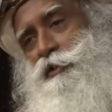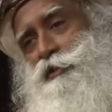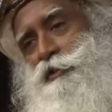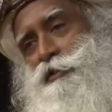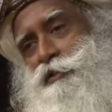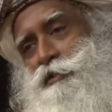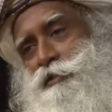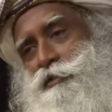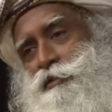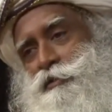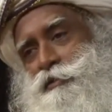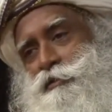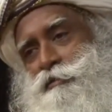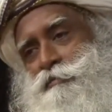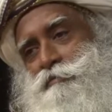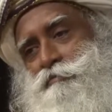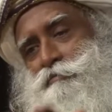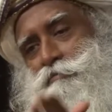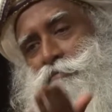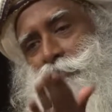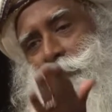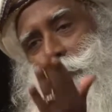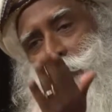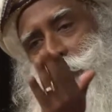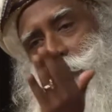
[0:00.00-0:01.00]
is
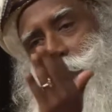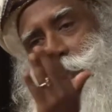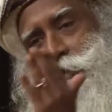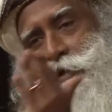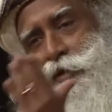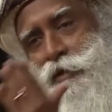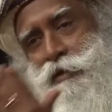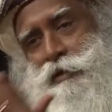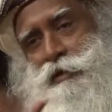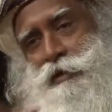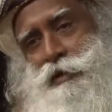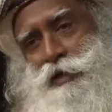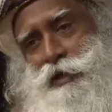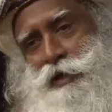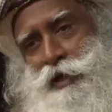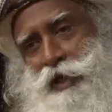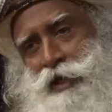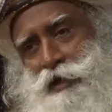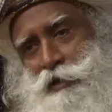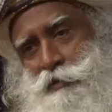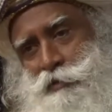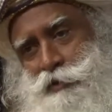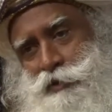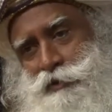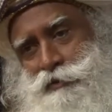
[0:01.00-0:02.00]
an
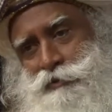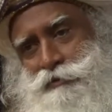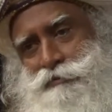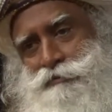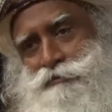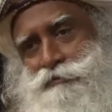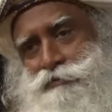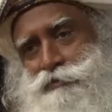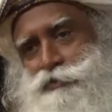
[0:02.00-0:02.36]
animal,